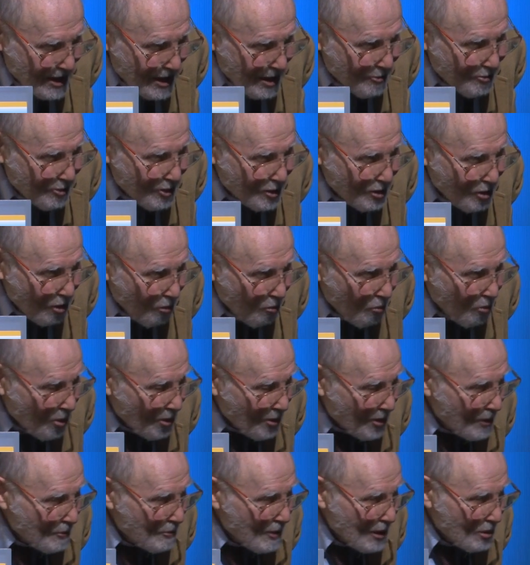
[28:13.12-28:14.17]
if you don't
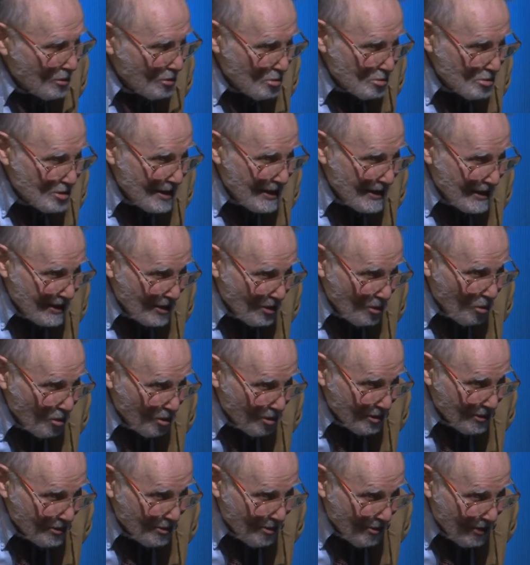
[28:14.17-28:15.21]
worry about who's getting all
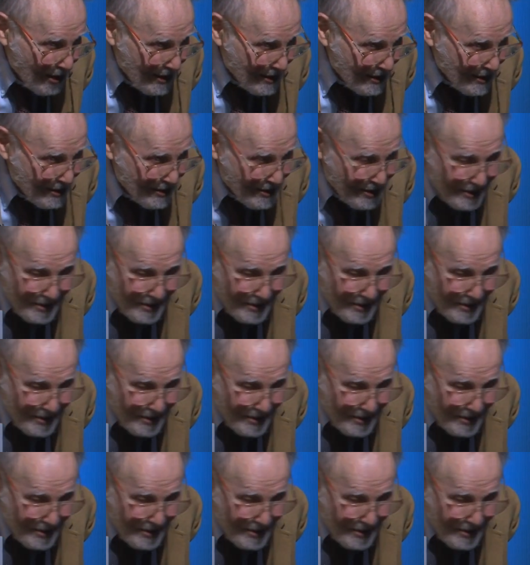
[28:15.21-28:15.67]
the credit,